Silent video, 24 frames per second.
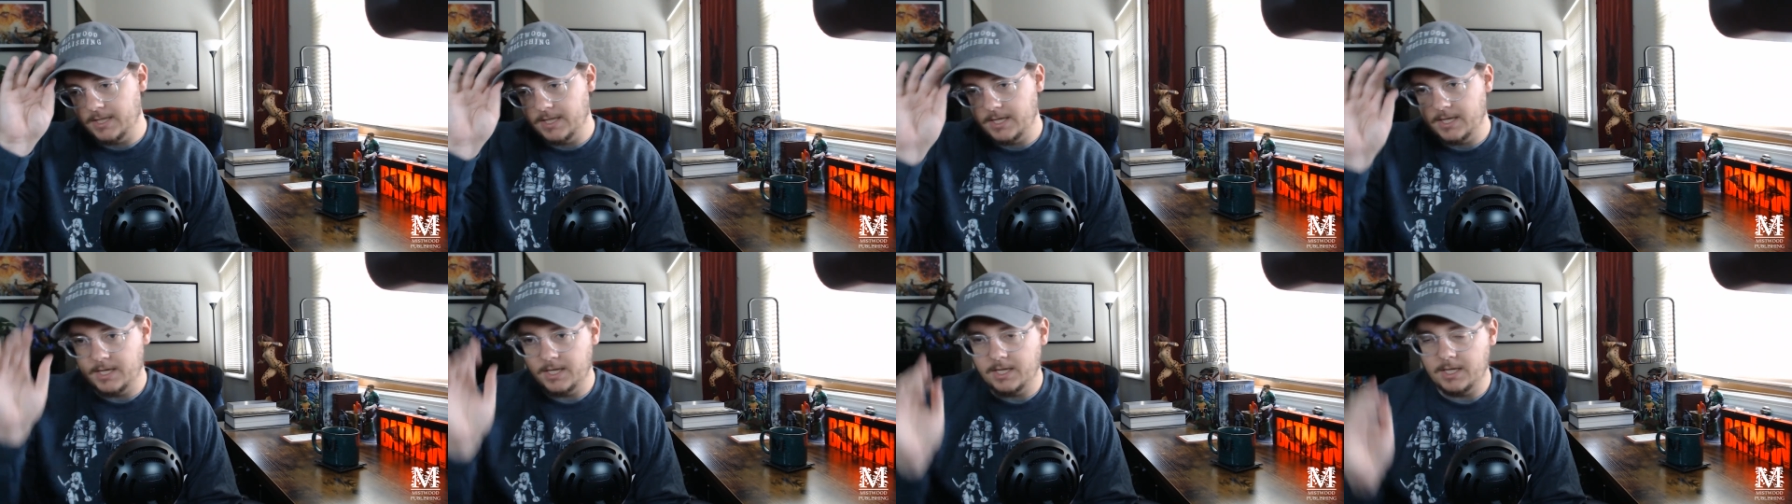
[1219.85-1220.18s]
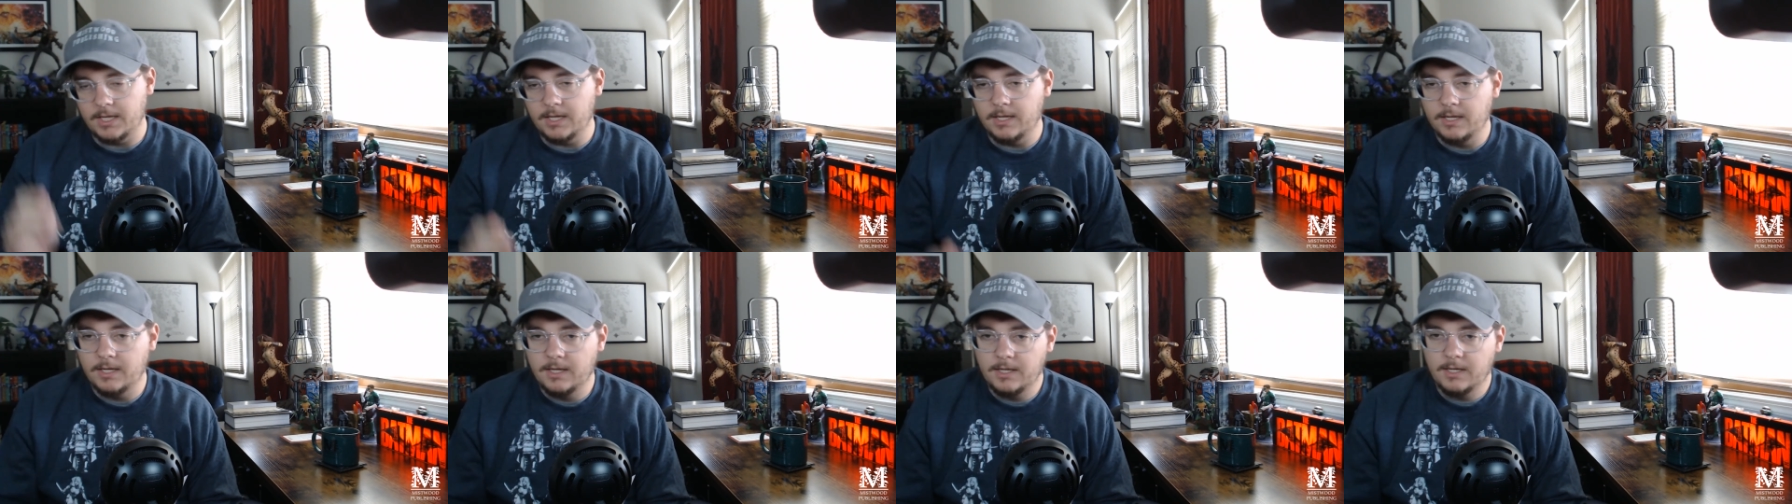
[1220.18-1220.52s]

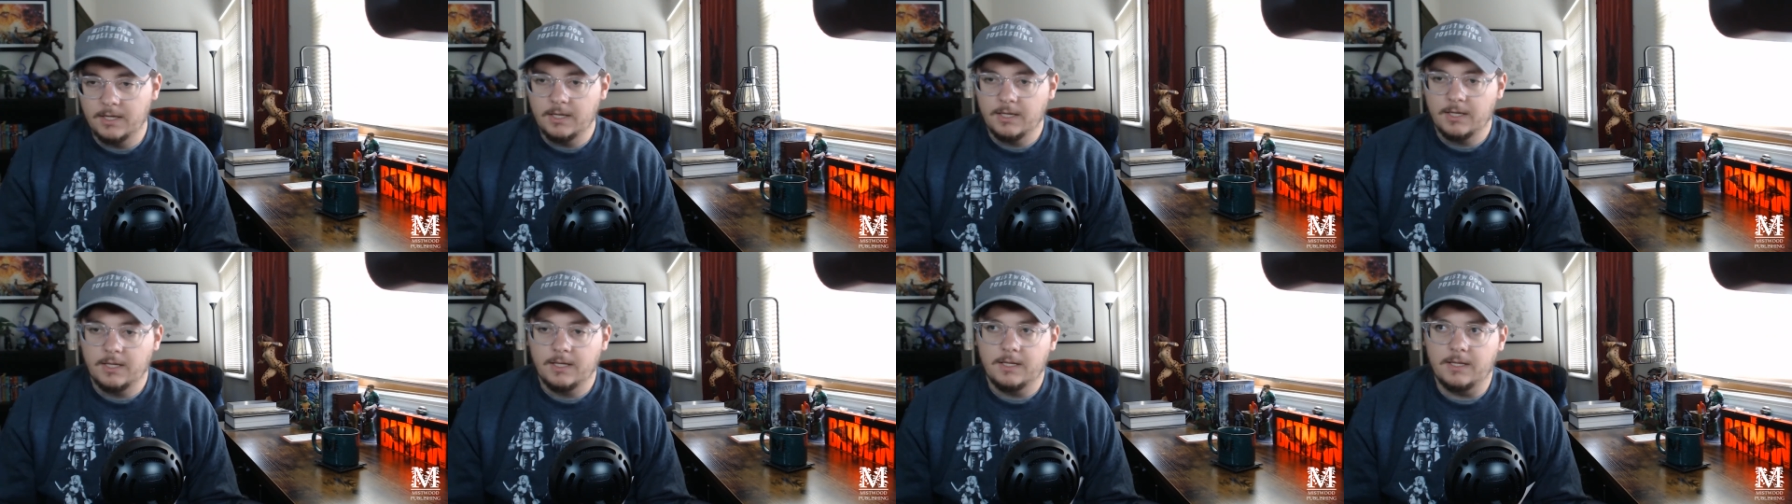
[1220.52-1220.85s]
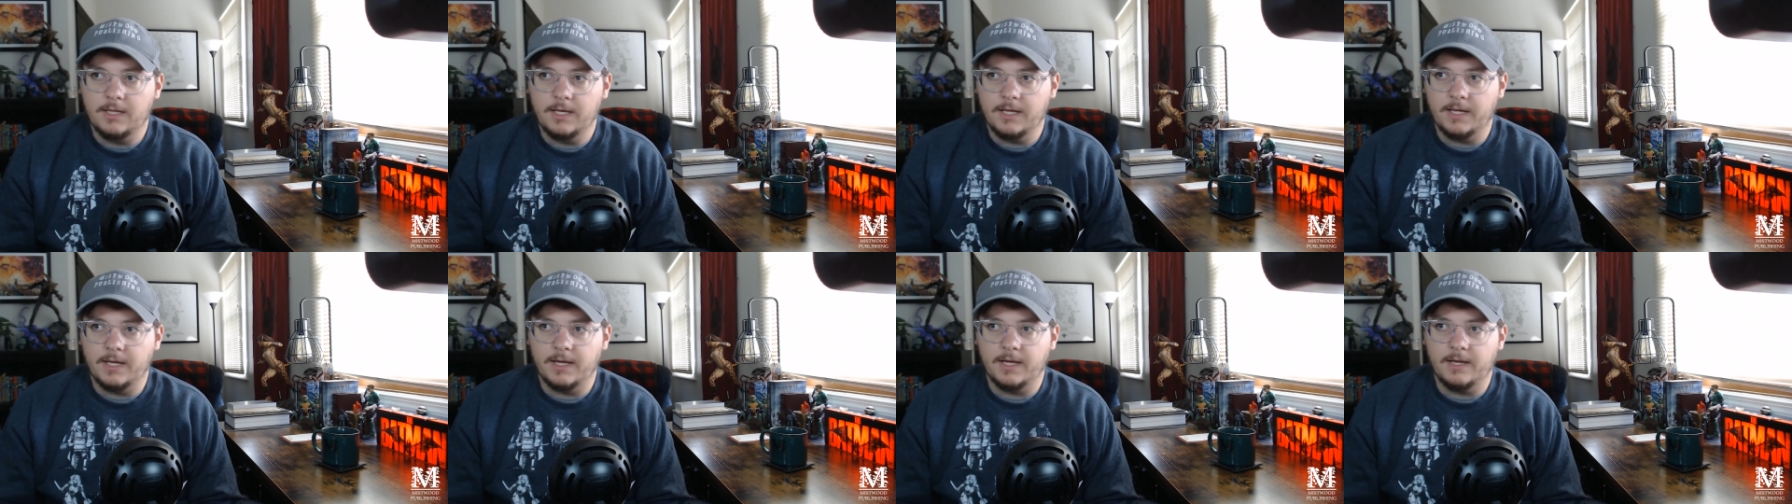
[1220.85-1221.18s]
They
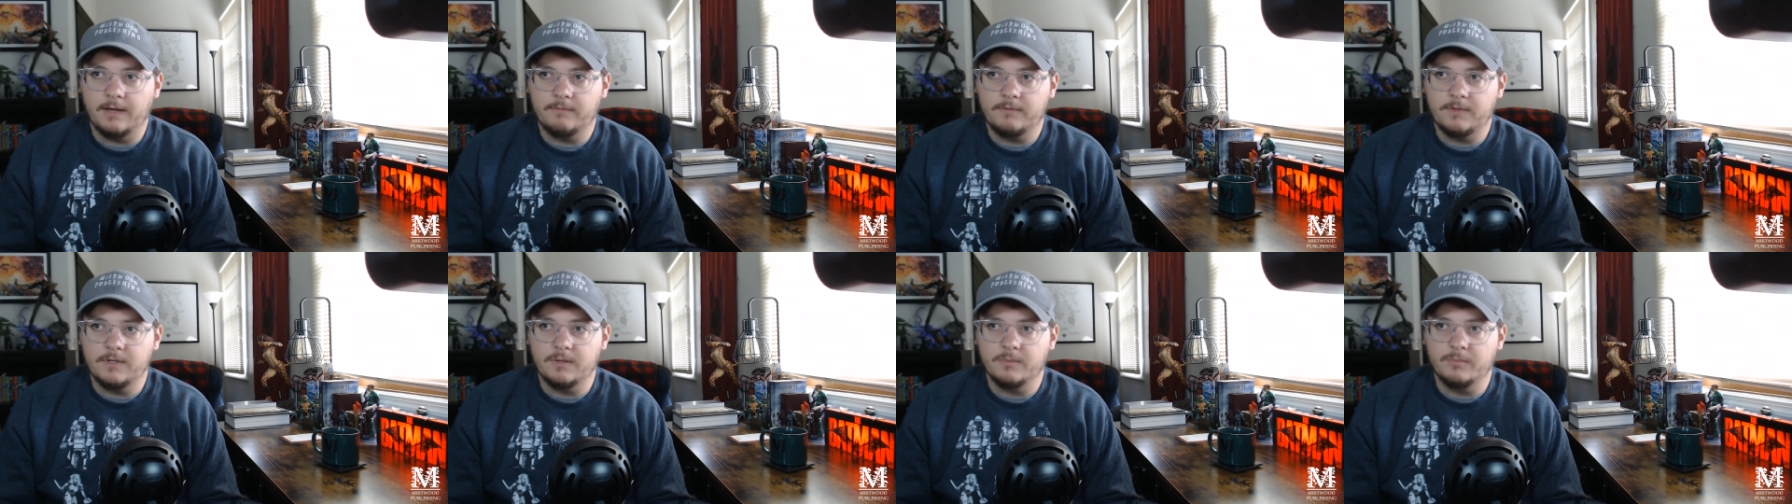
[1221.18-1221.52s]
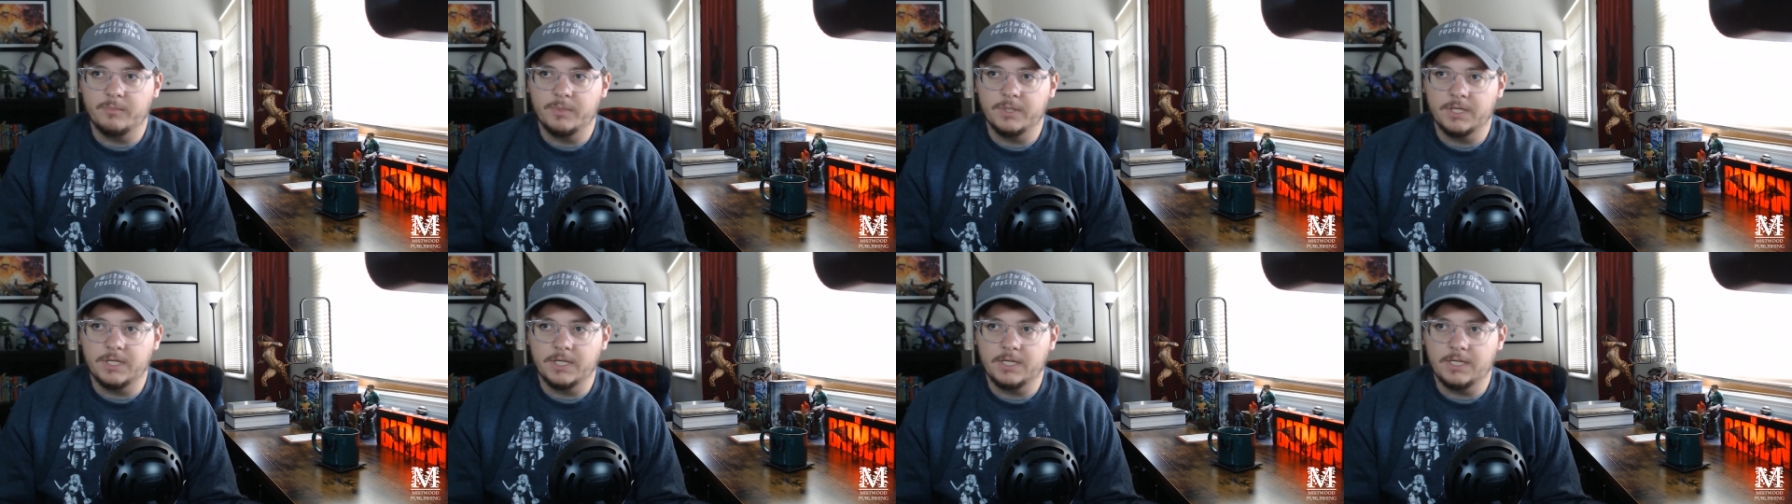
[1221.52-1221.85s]
they have the
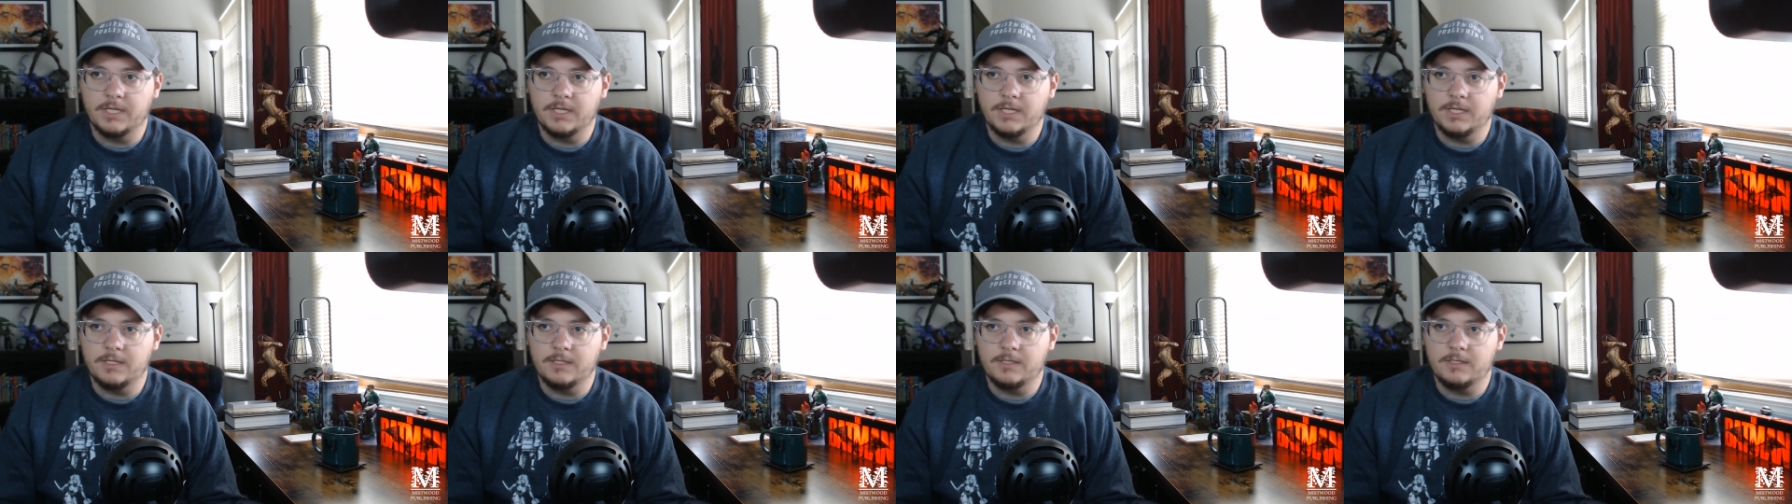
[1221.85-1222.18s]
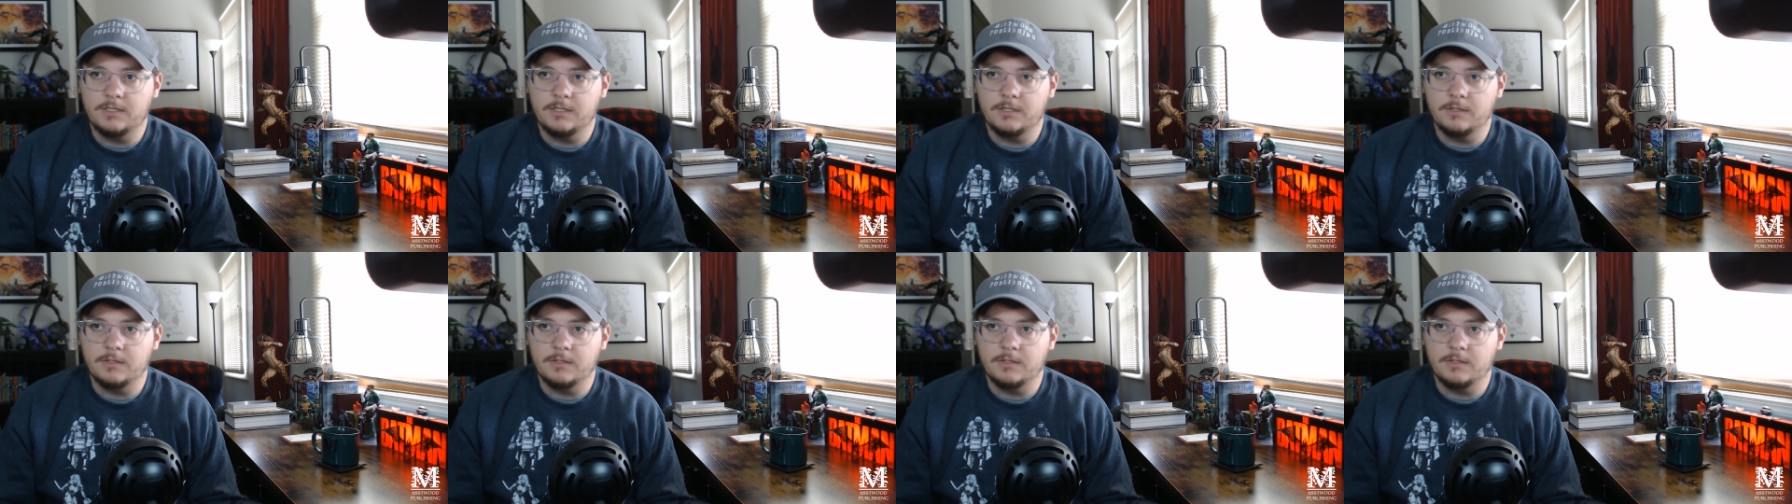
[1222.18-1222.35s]
ability